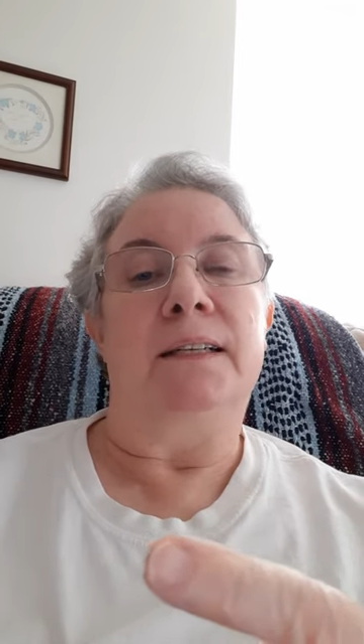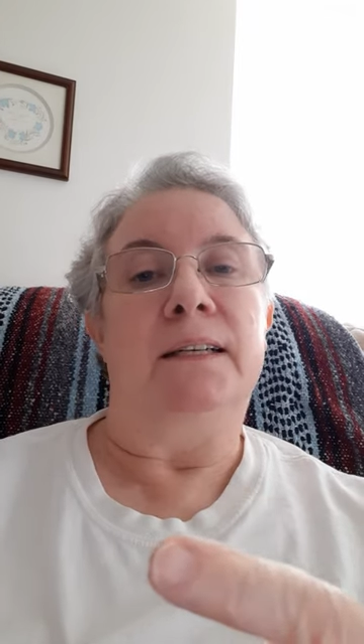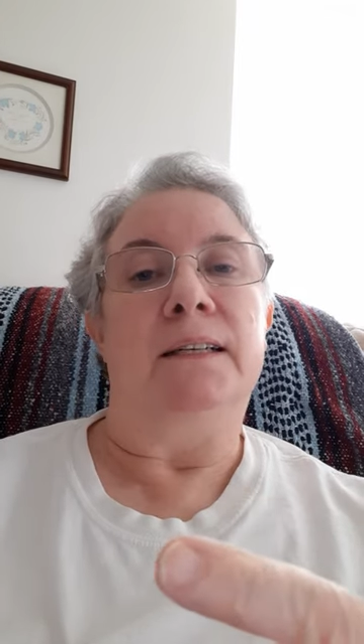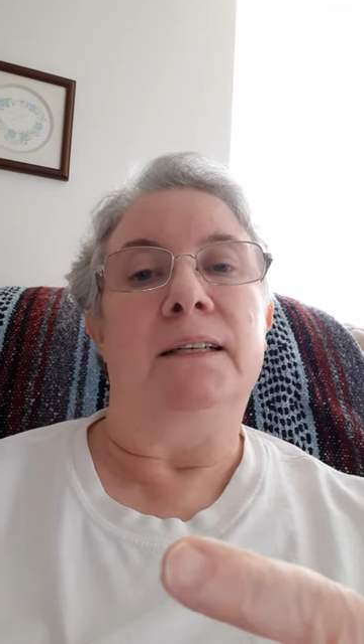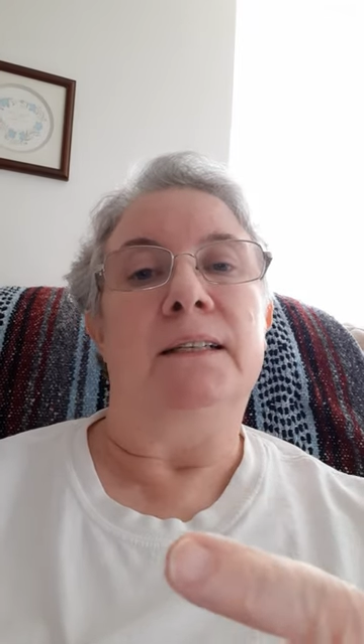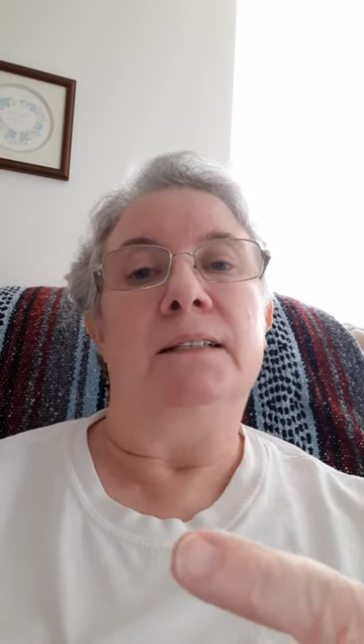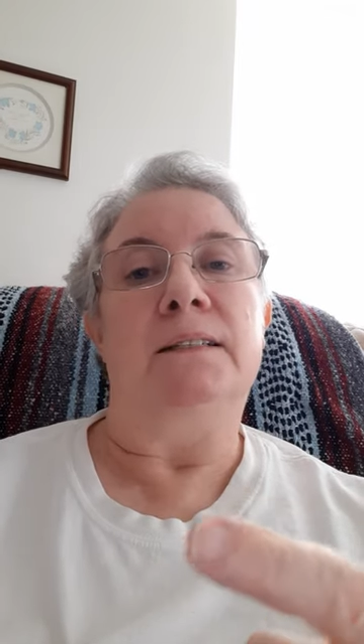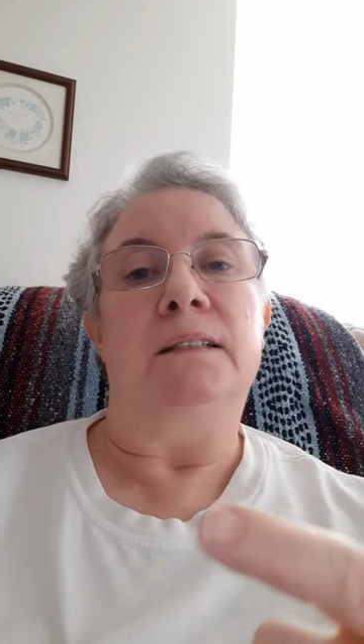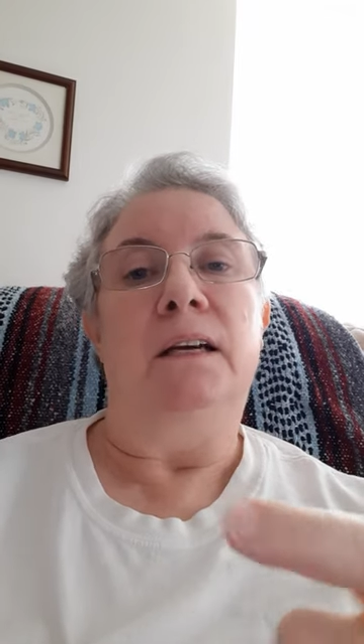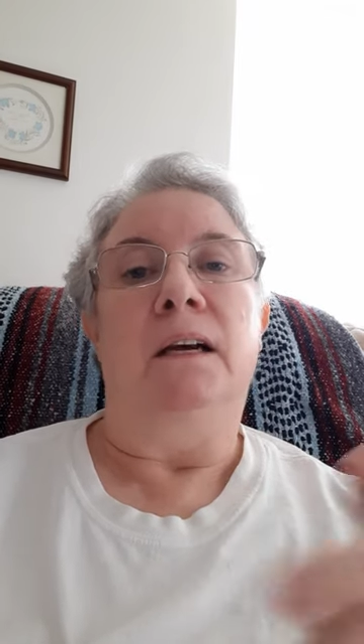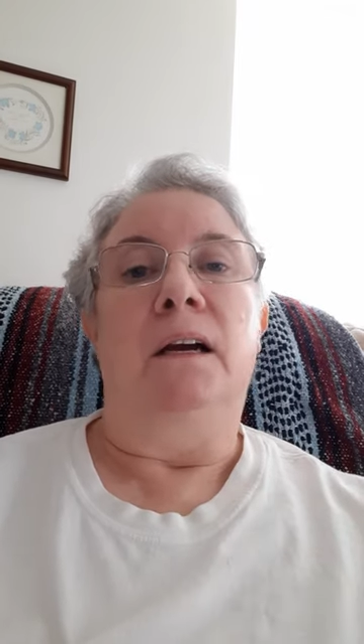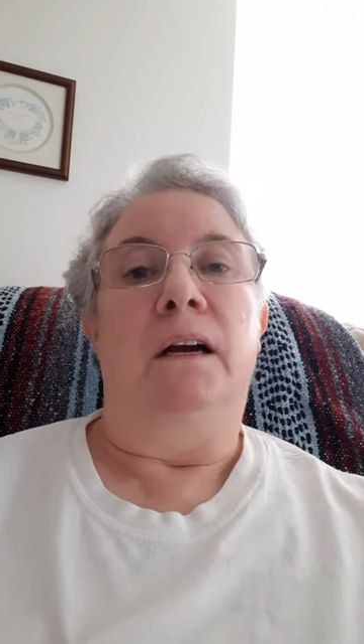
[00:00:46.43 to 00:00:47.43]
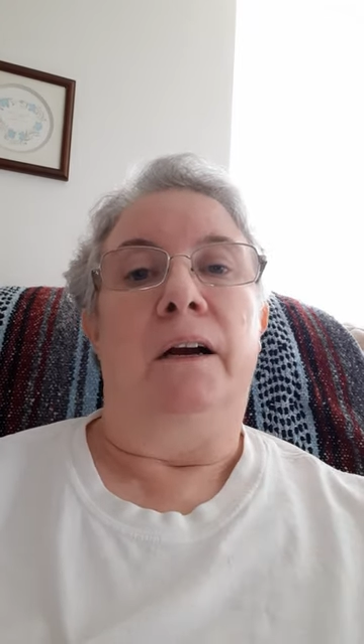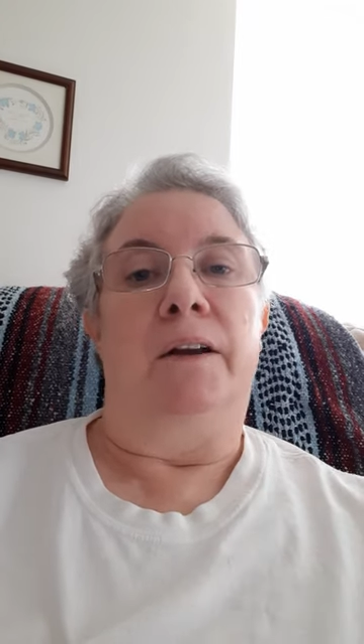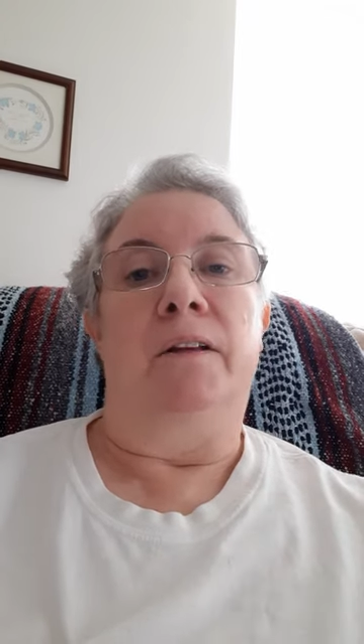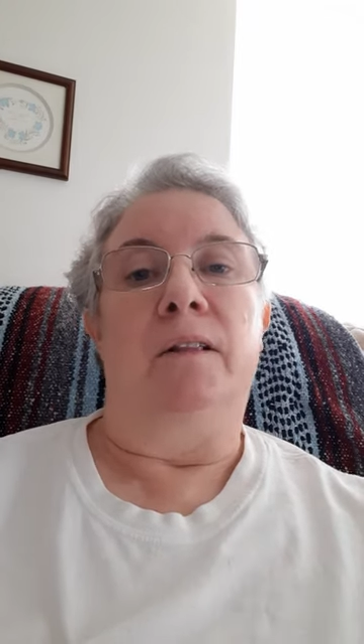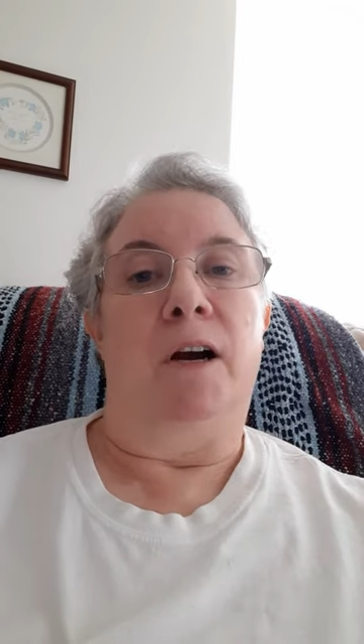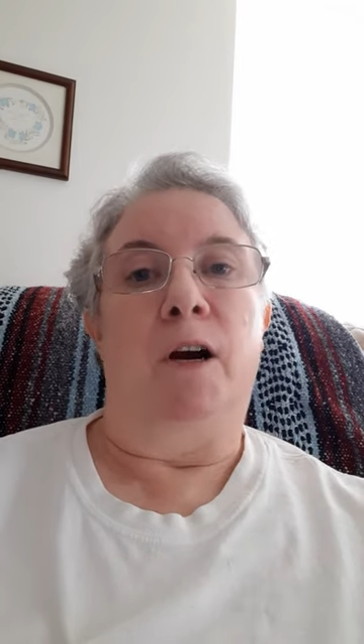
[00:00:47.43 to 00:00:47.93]
is an
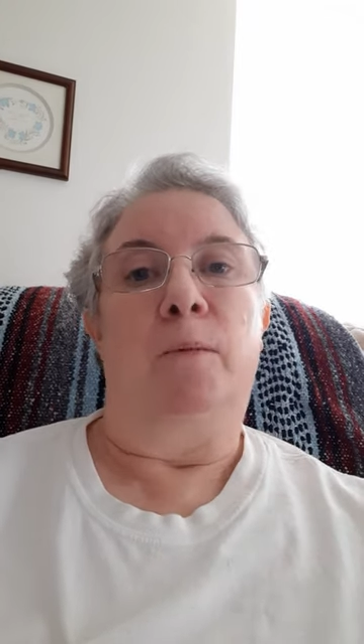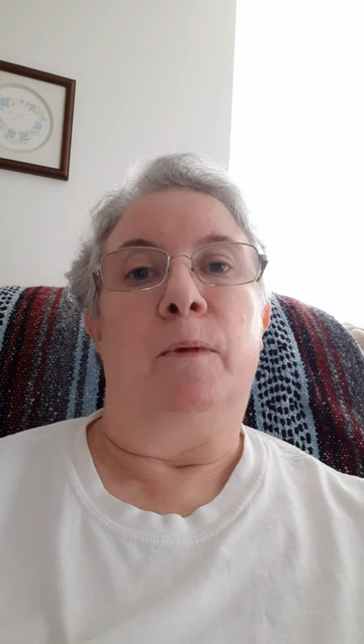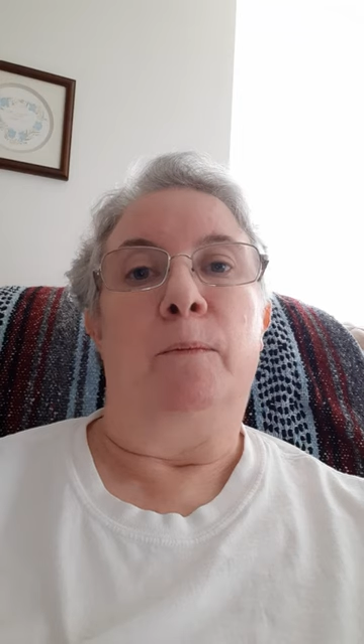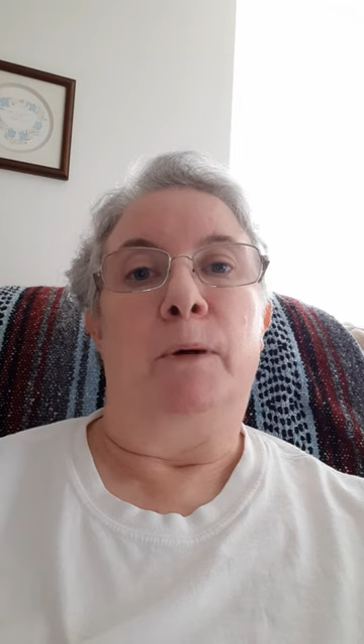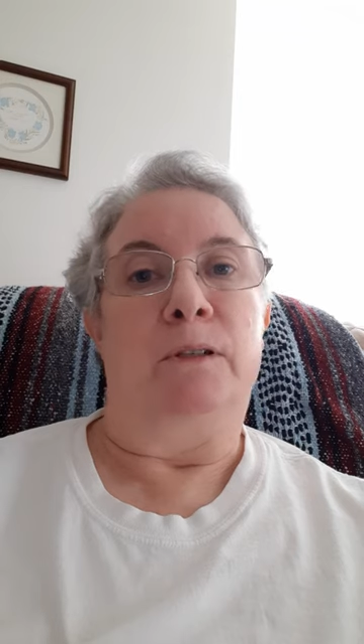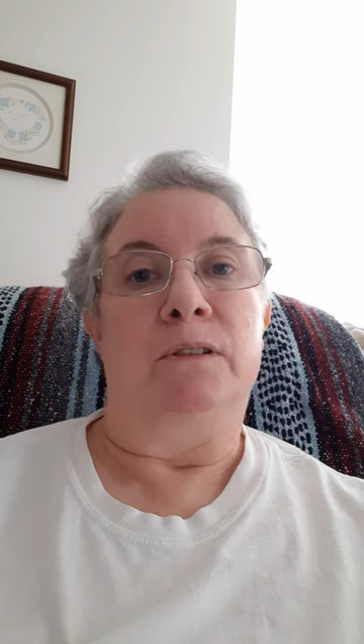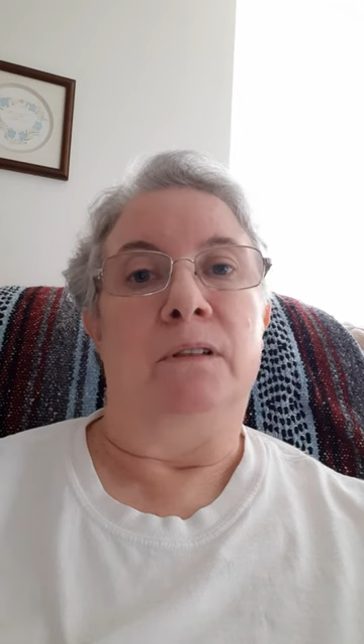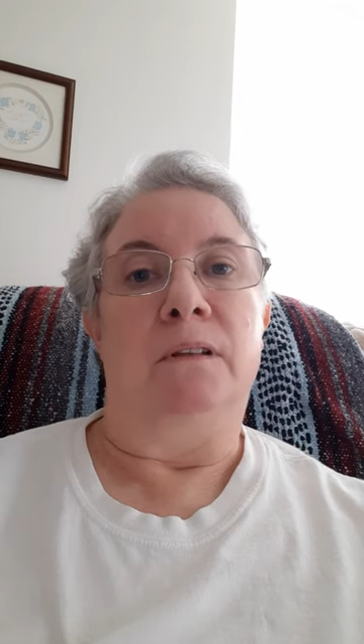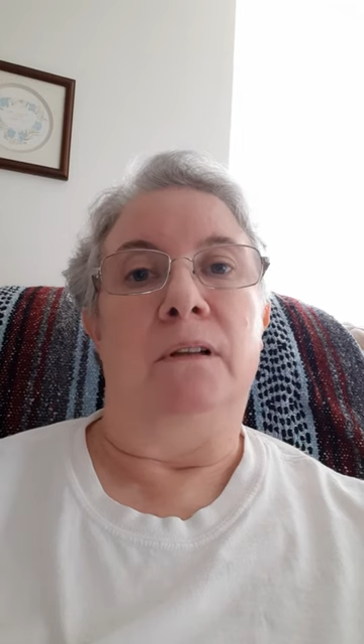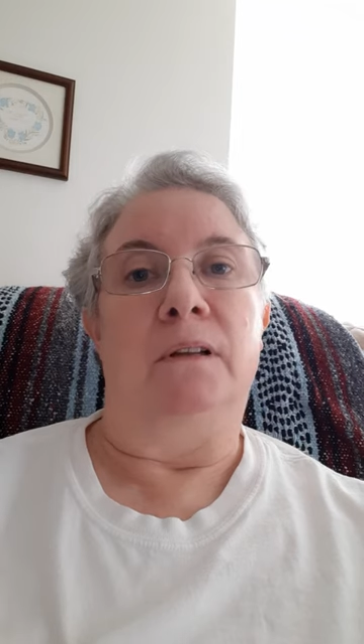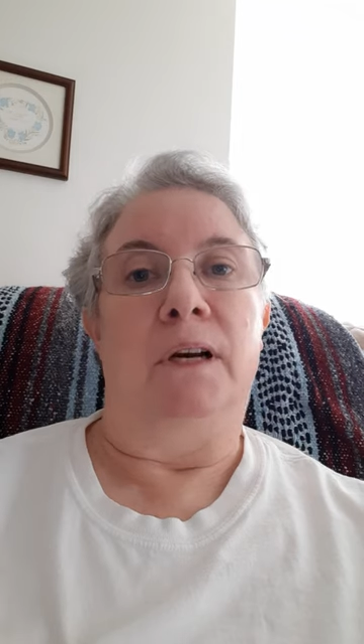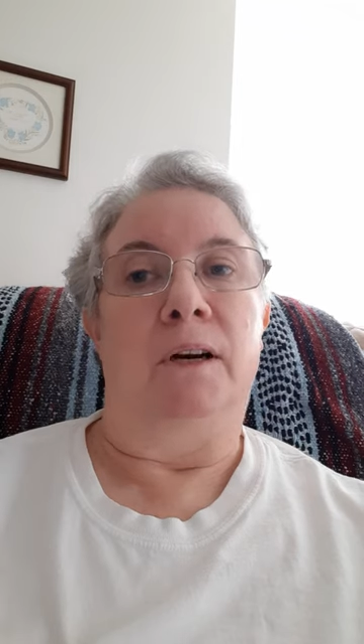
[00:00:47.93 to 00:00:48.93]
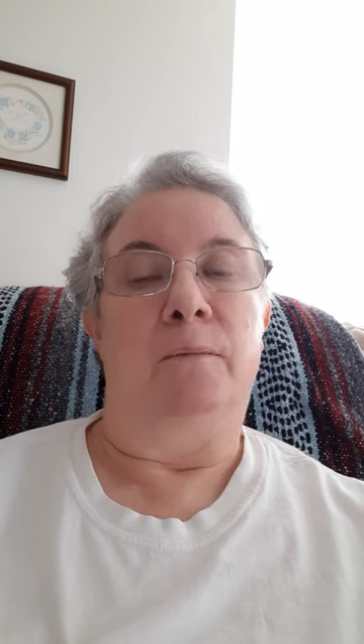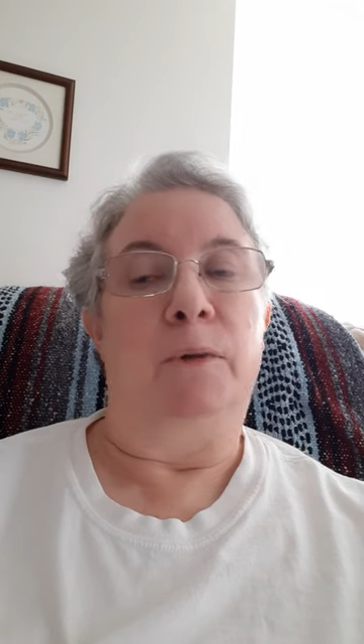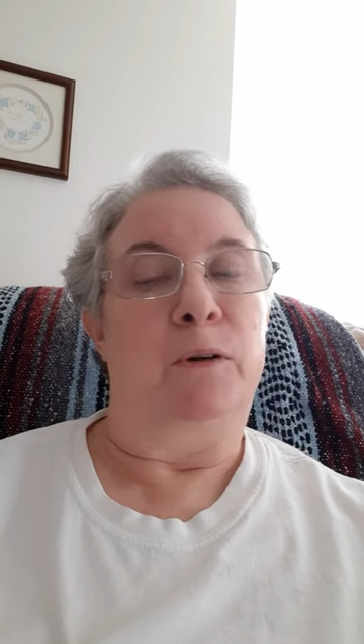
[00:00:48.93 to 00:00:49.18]
alarm, a personal alarm.